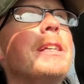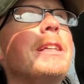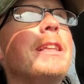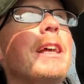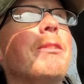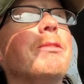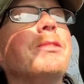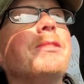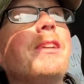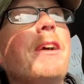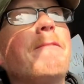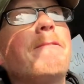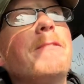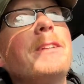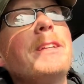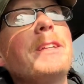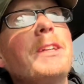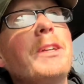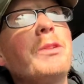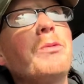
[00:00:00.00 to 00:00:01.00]
That was
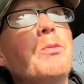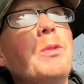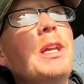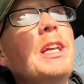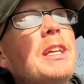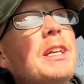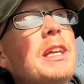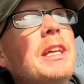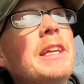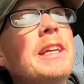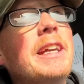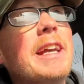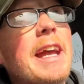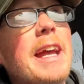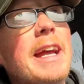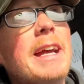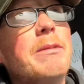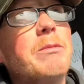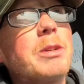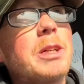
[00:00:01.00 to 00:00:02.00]
definitely a good week.
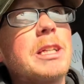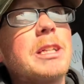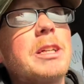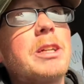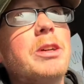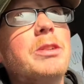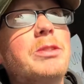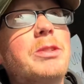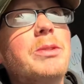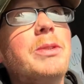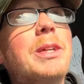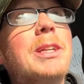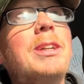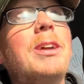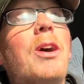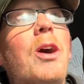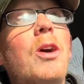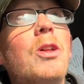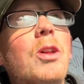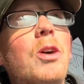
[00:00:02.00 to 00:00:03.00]
And we're gonna go do it
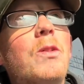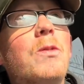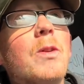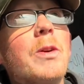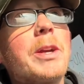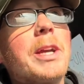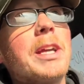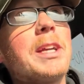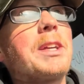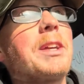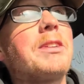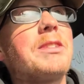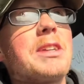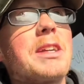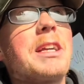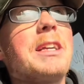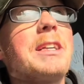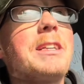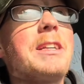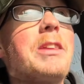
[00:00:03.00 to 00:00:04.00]
all over again because I
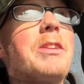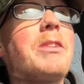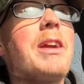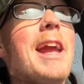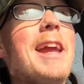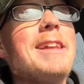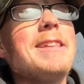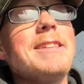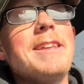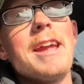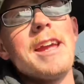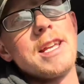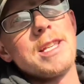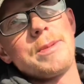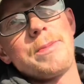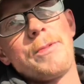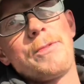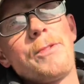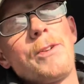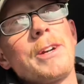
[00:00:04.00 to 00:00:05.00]
got another 8 days
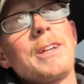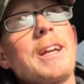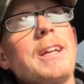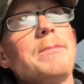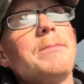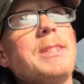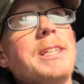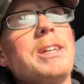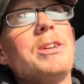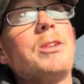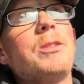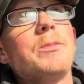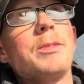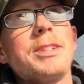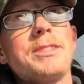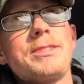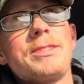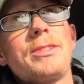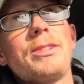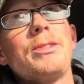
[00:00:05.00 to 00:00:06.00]
before I gotta be
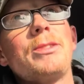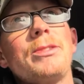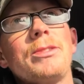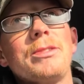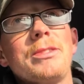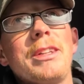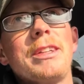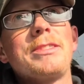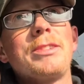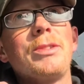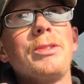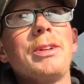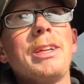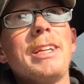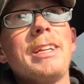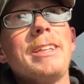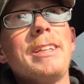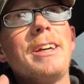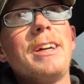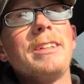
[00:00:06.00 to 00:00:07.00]
homeless. So let's go get
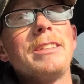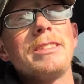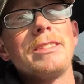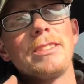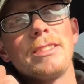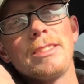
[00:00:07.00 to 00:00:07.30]
it done.